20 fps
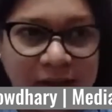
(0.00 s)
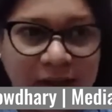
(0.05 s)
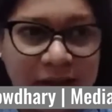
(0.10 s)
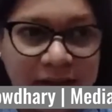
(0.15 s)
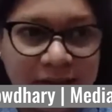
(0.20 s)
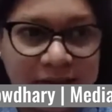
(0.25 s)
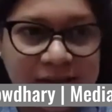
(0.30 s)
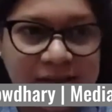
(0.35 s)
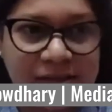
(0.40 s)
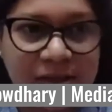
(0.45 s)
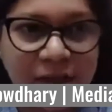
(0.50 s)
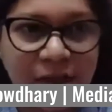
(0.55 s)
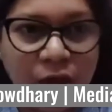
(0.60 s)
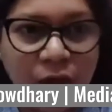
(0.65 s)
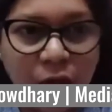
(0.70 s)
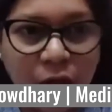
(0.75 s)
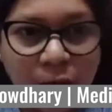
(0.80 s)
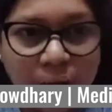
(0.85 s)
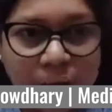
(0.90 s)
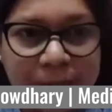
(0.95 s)
Hence,
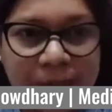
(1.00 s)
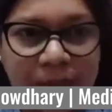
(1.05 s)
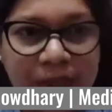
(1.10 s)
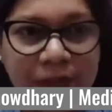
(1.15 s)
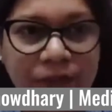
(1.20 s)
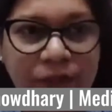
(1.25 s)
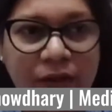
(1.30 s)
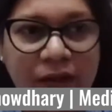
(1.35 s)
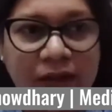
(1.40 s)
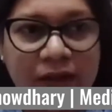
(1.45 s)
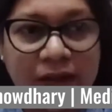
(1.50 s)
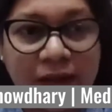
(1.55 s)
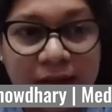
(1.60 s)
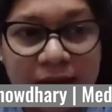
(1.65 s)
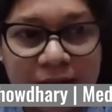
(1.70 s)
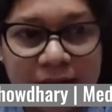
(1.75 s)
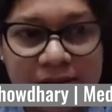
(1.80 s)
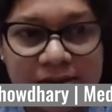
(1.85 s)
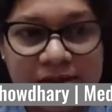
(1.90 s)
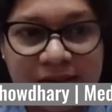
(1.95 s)
opting and
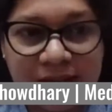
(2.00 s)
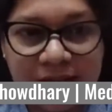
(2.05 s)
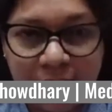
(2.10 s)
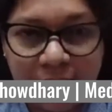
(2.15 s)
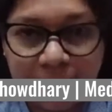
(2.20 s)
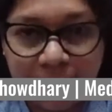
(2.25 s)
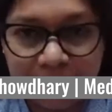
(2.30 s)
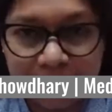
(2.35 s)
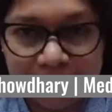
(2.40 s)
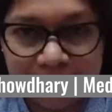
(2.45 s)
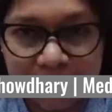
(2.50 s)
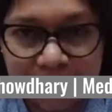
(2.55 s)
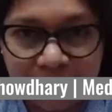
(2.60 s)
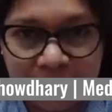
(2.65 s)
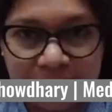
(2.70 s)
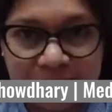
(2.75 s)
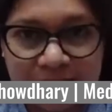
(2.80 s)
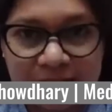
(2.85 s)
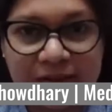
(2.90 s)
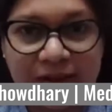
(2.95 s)
understanding press
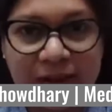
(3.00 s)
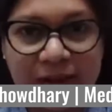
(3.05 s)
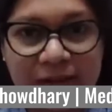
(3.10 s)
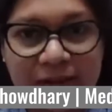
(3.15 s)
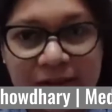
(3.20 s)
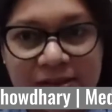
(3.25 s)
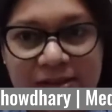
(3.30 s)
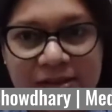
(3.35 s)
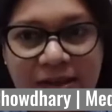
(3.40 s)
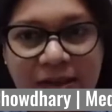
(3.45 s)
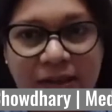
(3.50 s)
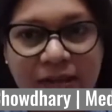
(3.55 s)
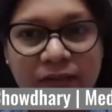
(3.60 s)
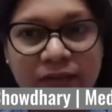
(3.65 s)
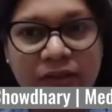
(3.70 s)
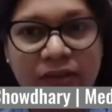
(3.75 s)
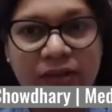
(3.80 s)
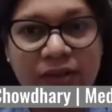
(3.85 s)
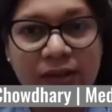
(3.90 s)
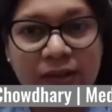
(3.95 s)
releases at this
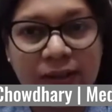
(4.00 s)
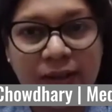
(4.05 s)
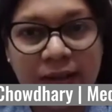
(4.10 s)
hour